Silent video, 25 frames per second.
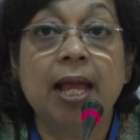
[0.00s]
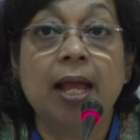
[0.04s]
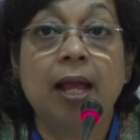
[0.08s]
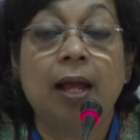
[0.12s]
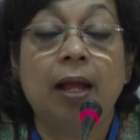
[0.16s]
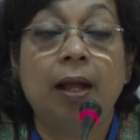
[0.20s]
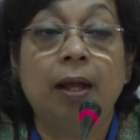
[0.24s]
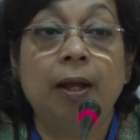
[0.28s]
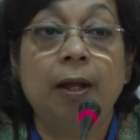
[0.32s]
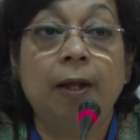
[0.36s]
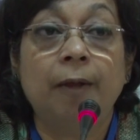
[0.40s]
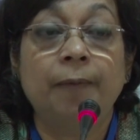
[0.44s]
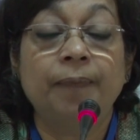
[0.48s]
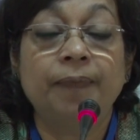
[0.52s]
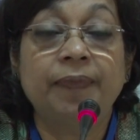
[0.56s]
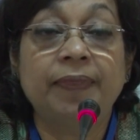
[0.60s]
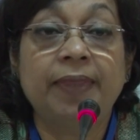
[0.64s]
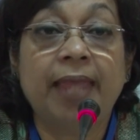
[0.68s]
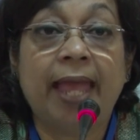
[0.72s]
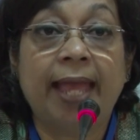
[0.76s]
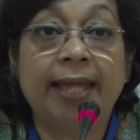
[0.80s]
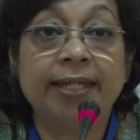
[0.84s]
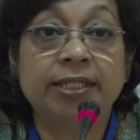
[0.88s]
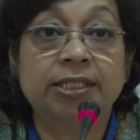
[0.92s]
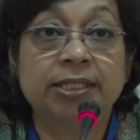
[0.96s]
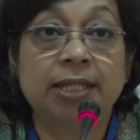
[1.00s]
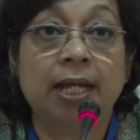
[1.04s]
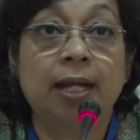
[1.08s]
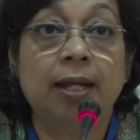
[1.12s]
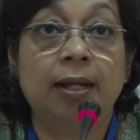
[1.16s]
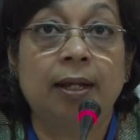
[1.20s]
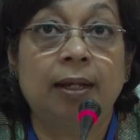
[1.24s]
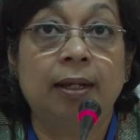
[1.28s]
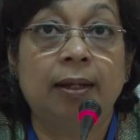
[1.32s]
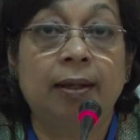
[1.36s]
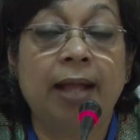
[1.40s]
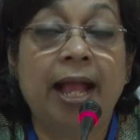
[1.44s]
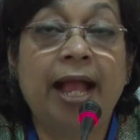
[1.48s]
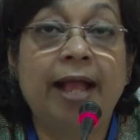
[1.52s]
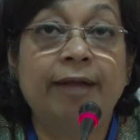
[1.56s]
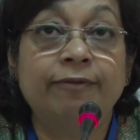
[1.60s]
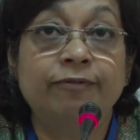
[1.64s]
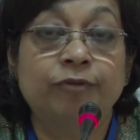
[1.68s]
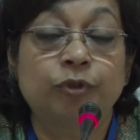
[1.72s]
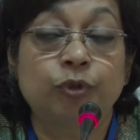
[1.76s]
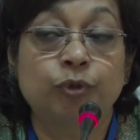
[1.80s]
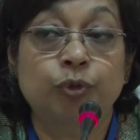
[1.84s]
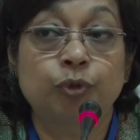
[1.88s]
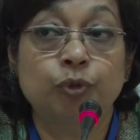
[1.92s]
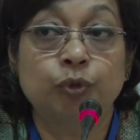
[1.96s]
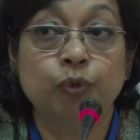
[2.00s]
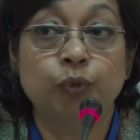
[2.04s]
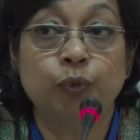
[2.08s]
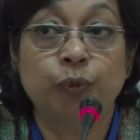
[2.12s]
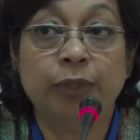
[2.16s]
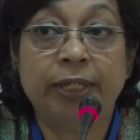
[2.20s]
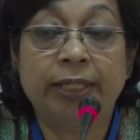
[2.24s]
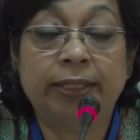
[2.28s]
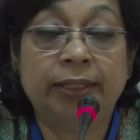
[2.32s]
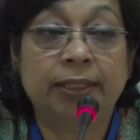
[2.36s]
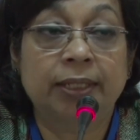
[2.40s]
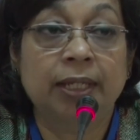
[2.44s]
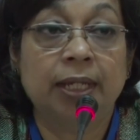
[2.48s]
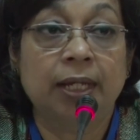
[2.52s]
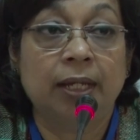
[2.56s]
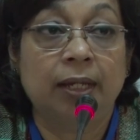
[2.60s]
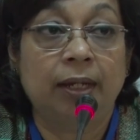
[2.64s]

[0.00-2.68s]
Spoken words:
that have to do with,